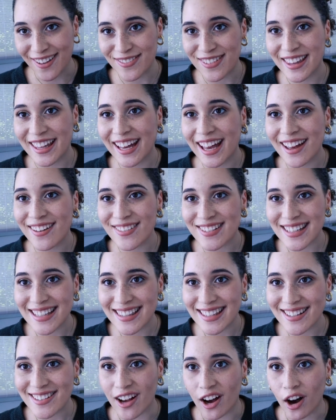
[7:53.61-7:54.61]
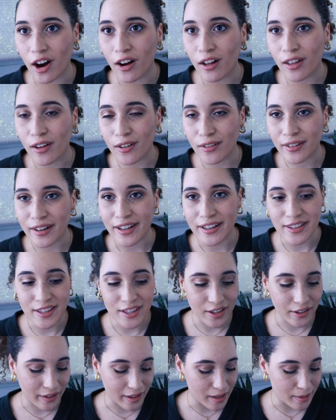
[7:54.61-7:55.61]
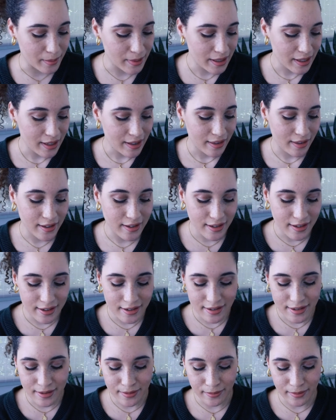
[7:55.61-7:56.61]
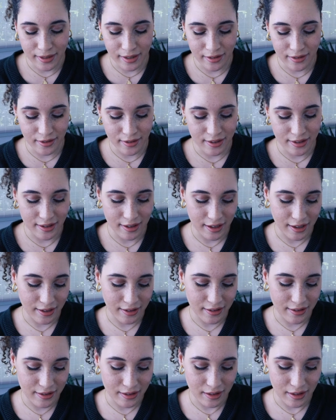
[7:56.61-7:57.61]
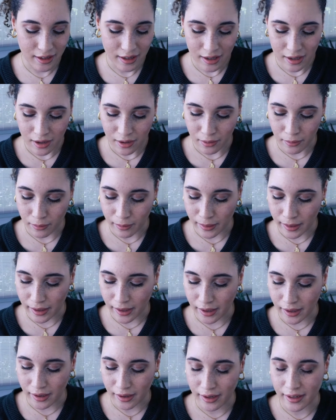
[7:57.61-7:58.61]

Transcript: I feel like I've seen this all over Instagram. This is one of those things where